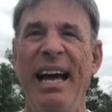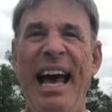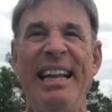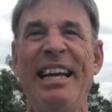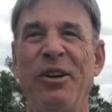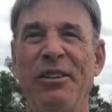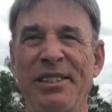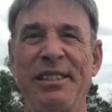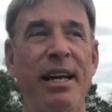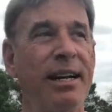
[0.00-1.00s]
And then all of a
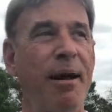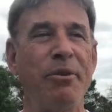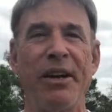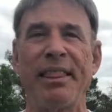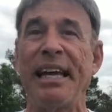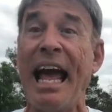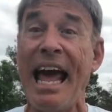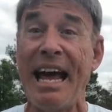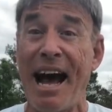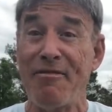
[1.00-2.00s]
sudden I'm going to think,
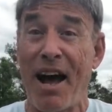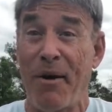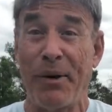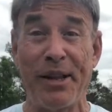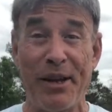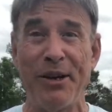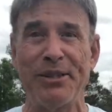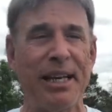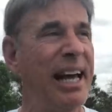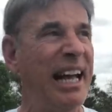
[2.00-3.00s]
hey, I've got one of
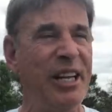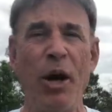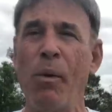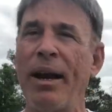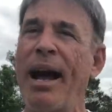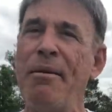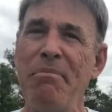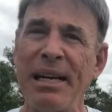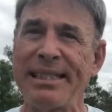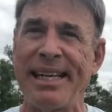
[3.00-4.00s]
those. And you know what? I
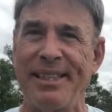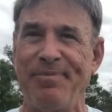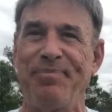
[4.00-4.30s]
miss it.